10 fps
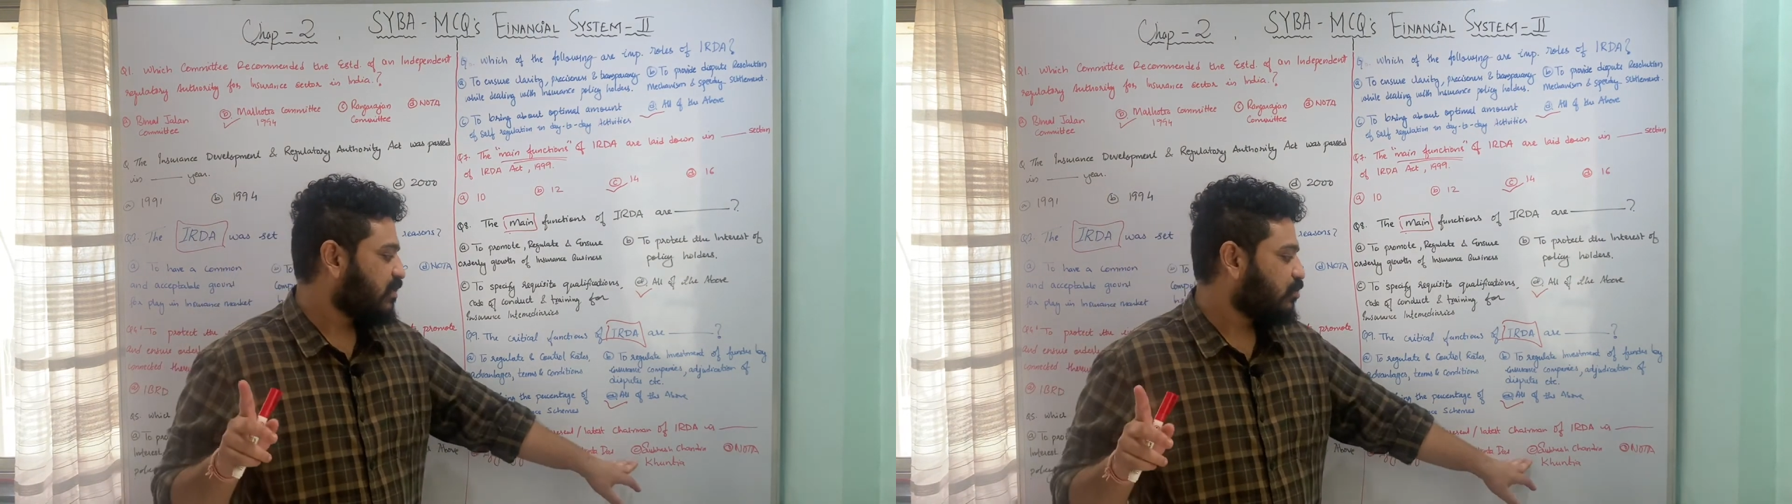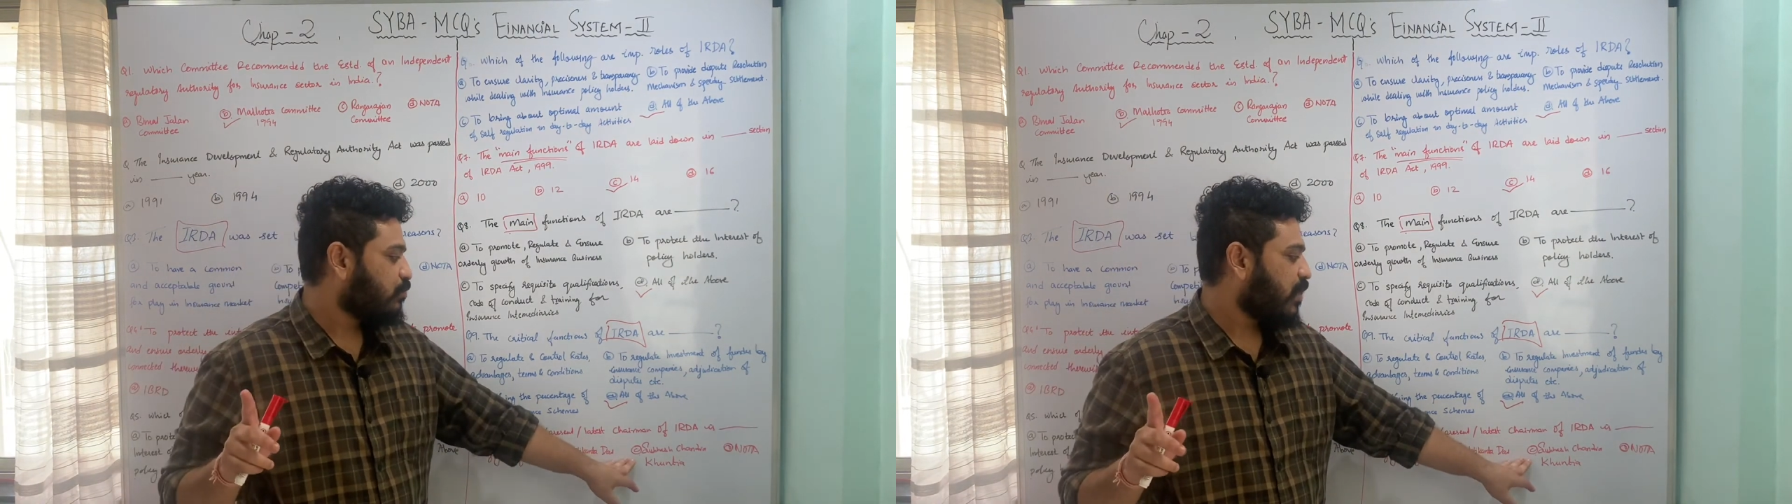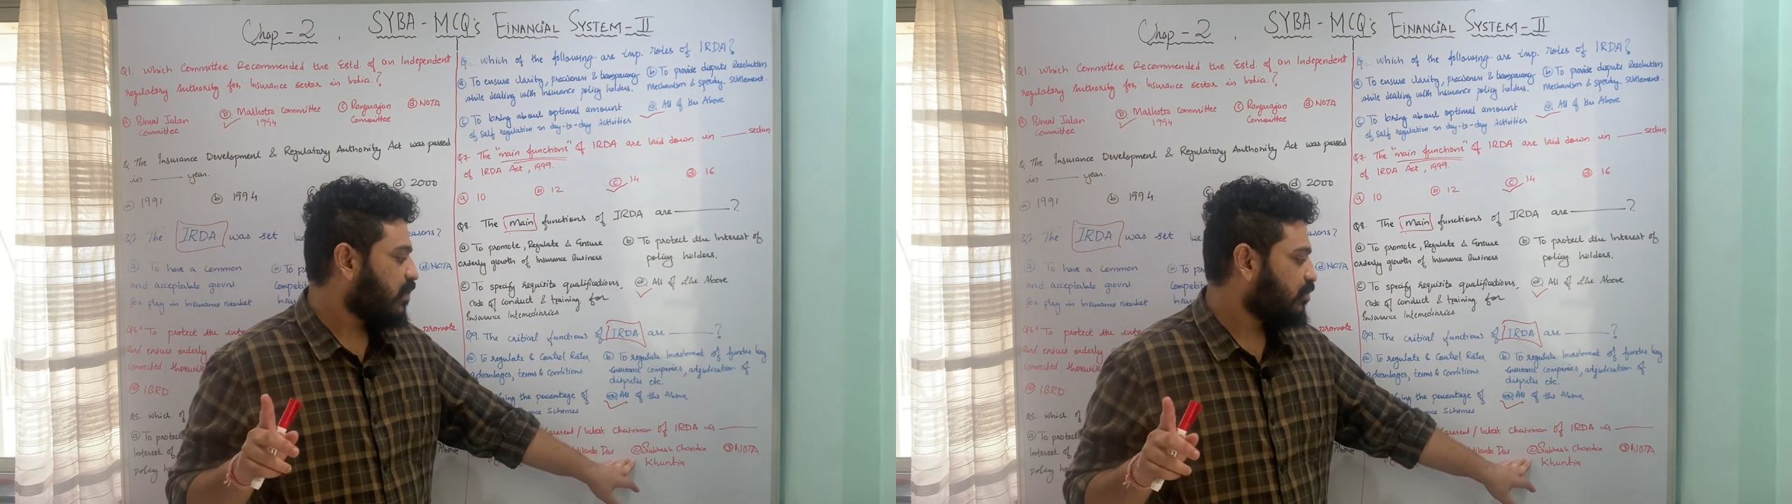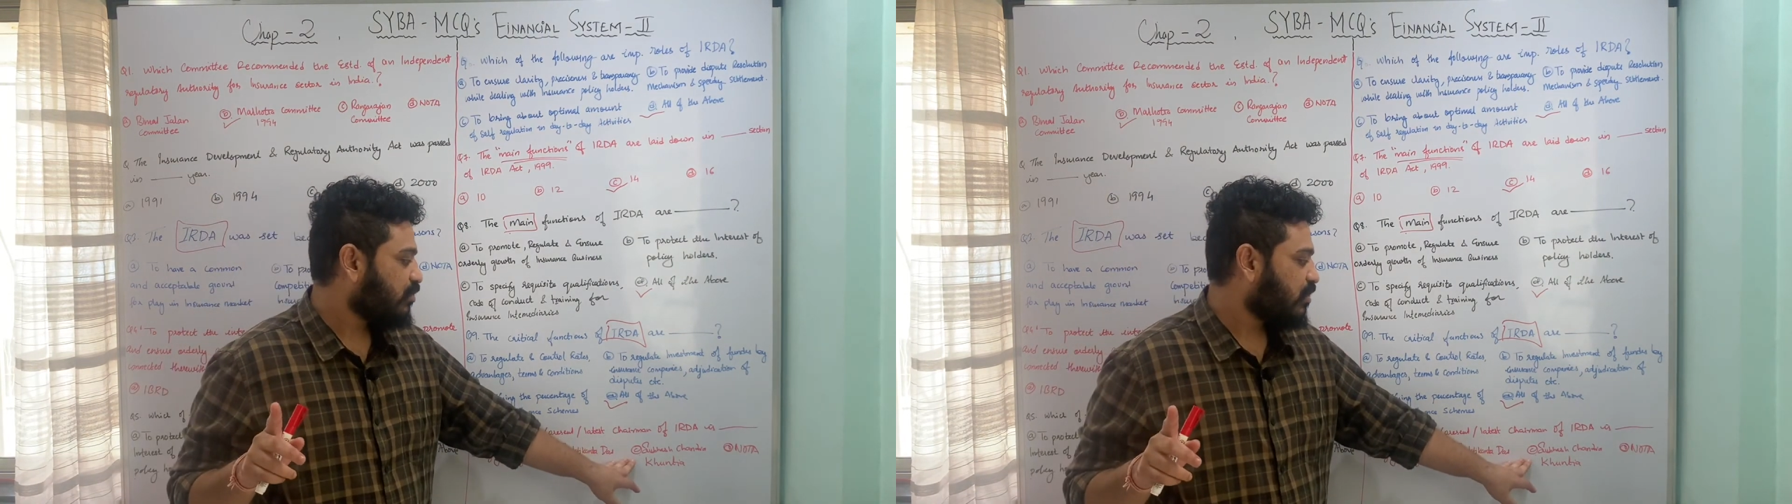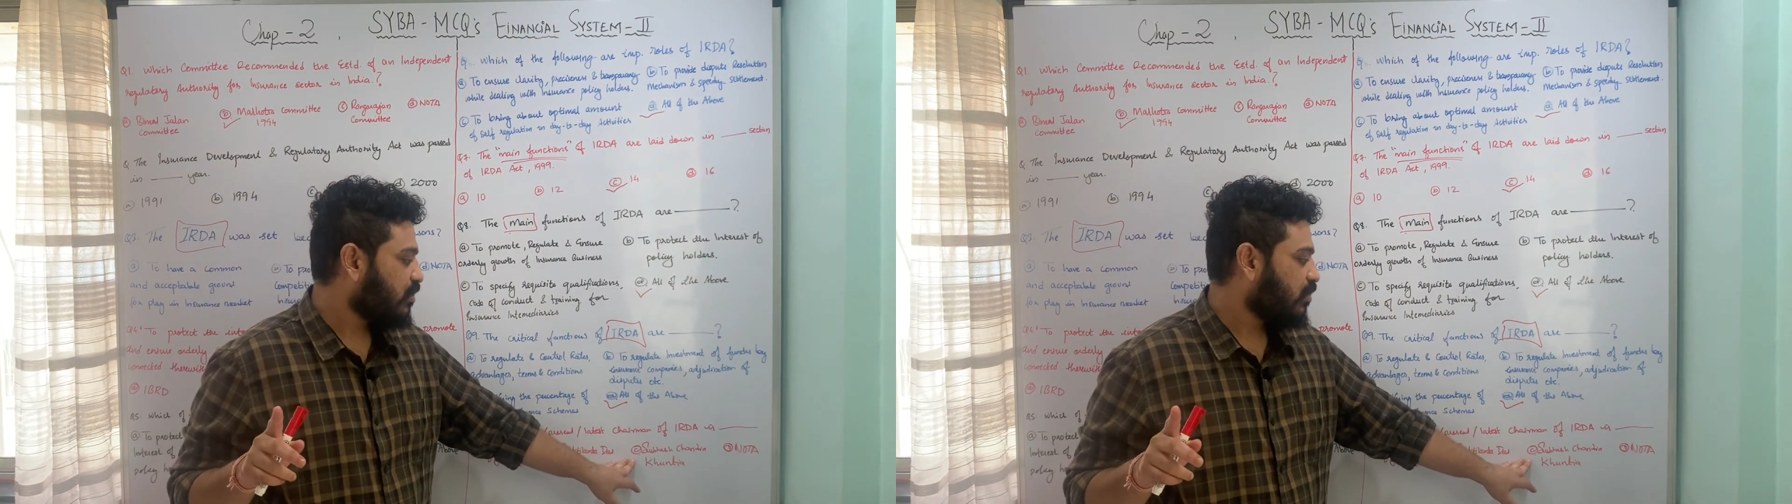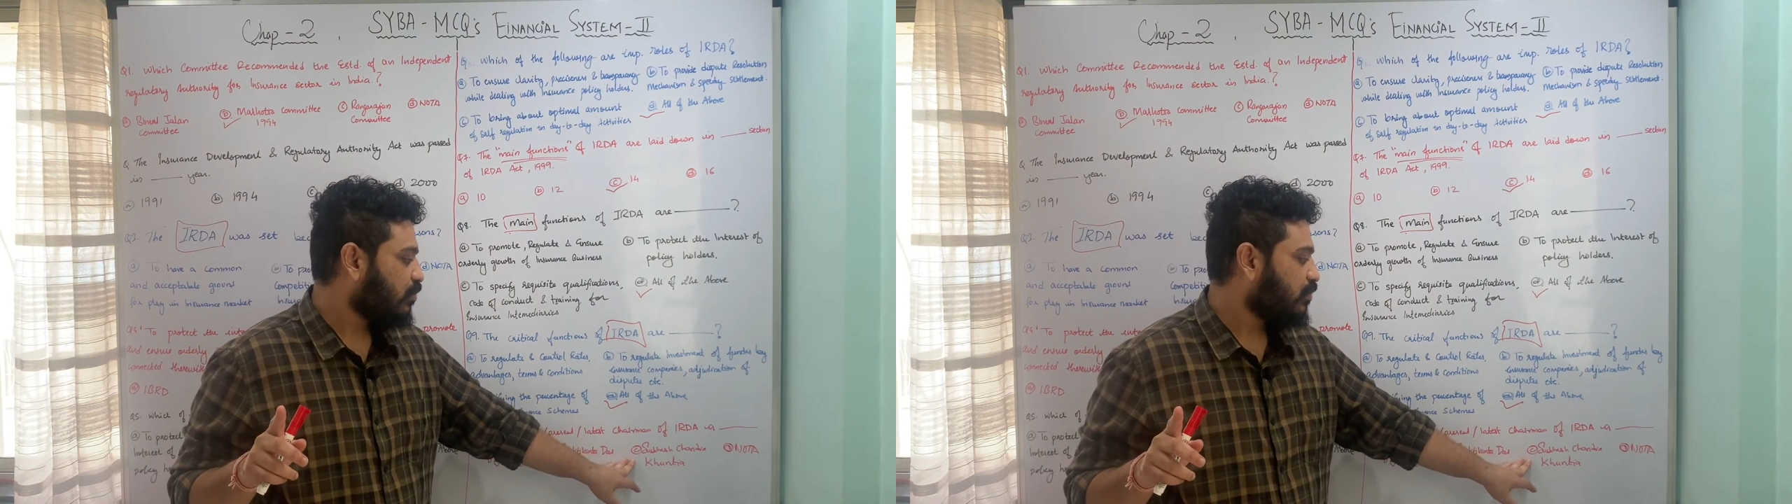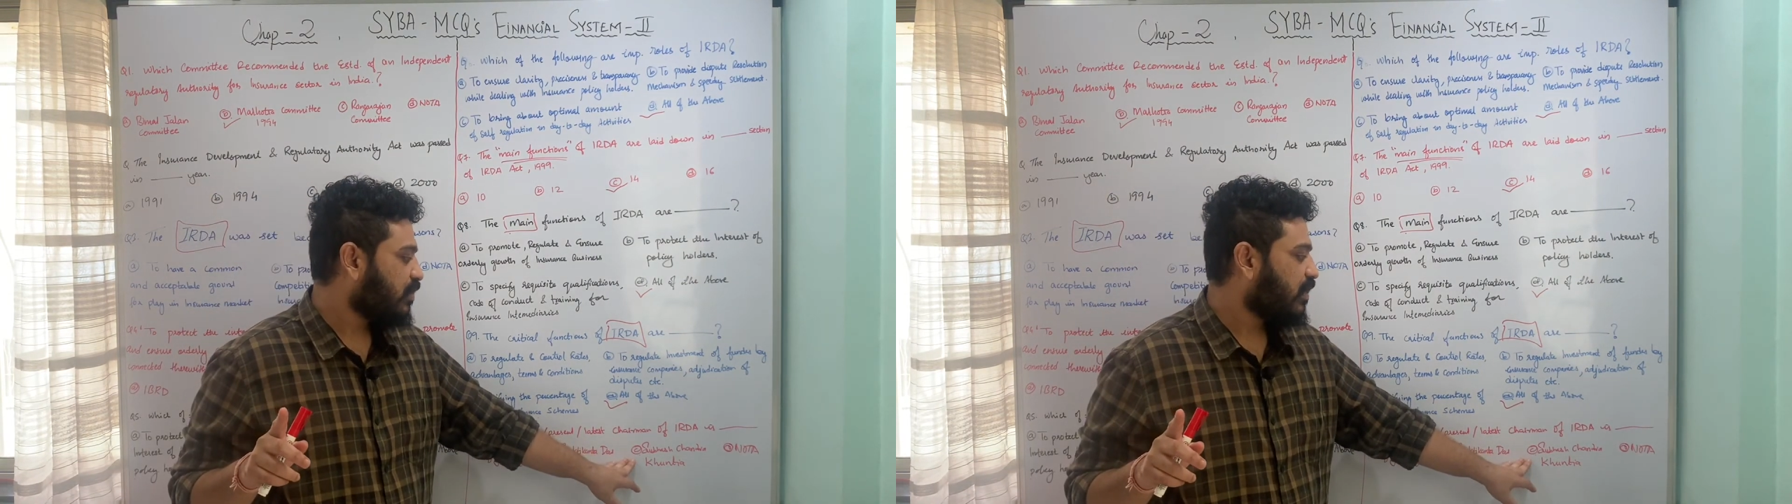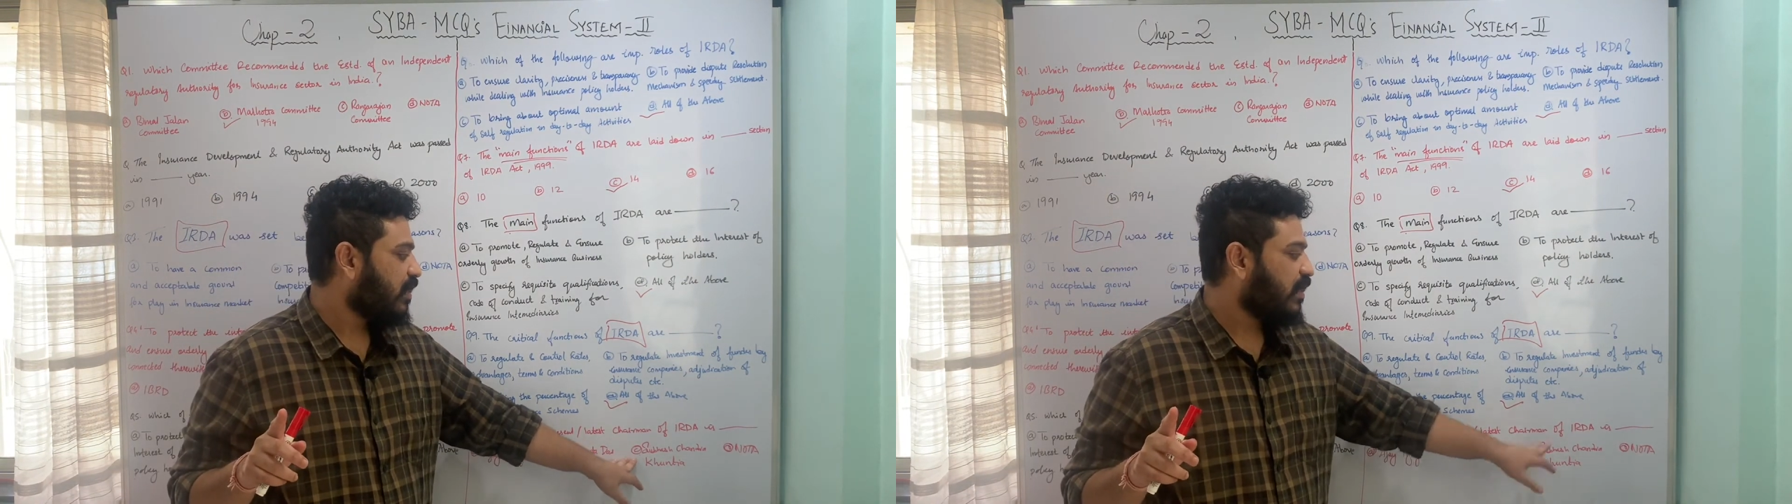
Subhash Chandra Khuntia,